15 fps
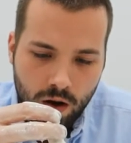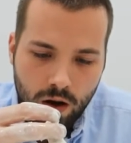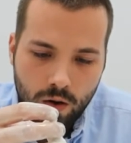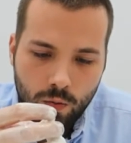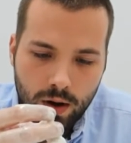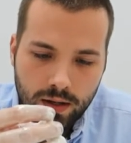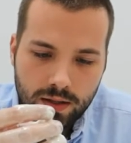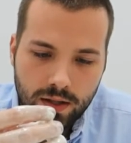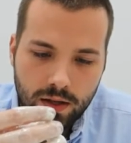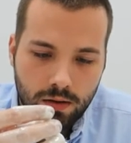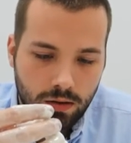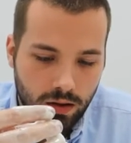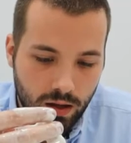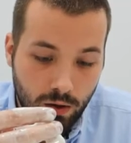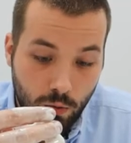What do
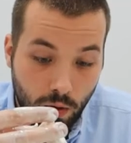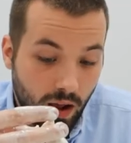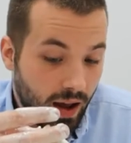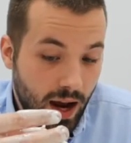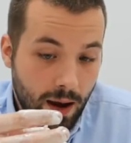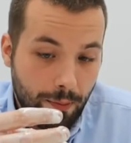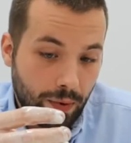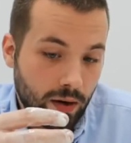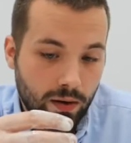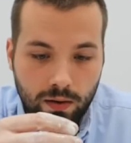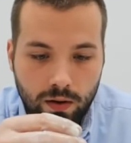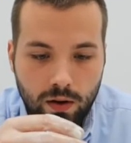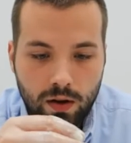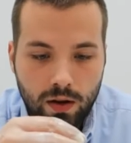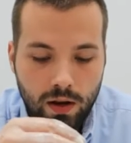you think will
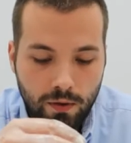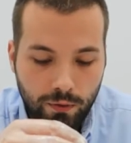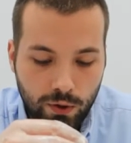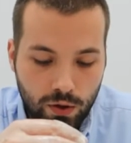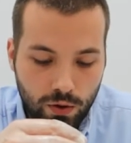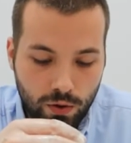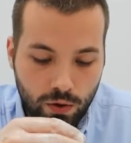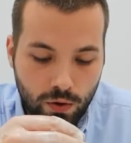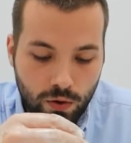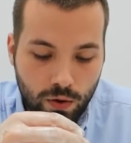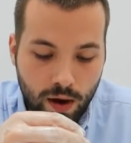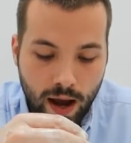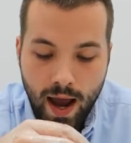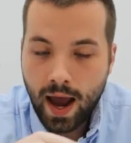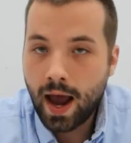happen if
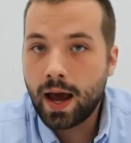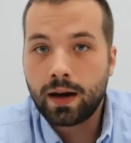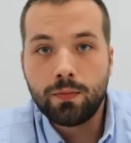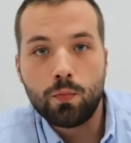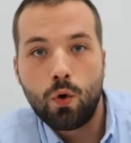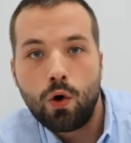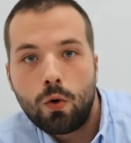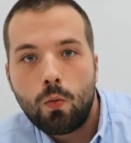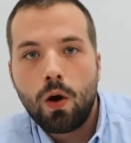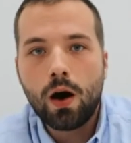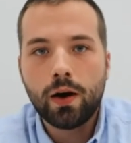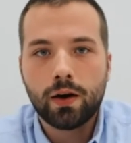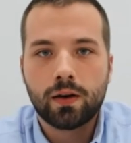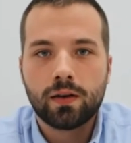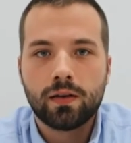you add more
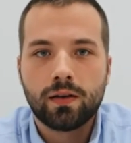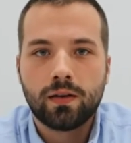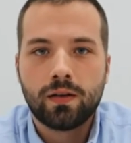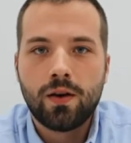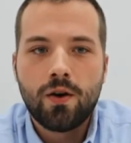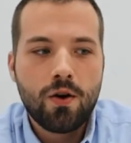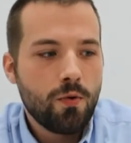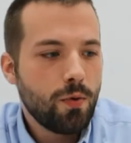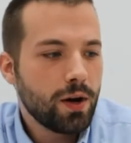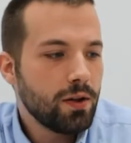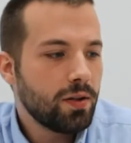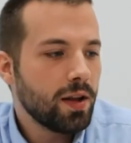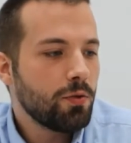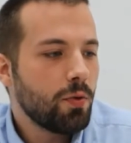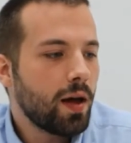water? What do
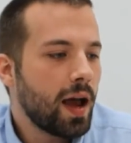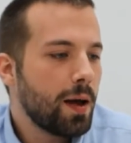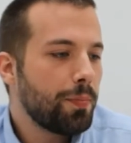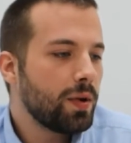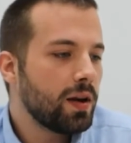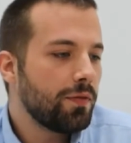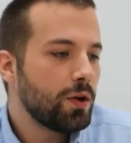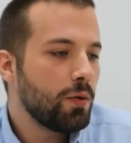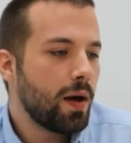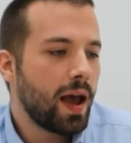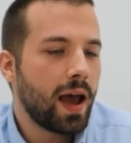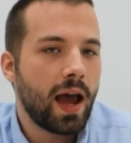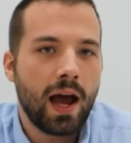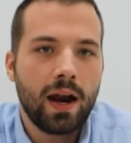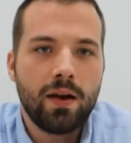you think will happen if you
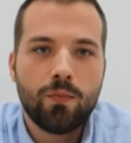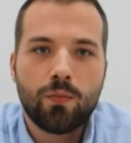add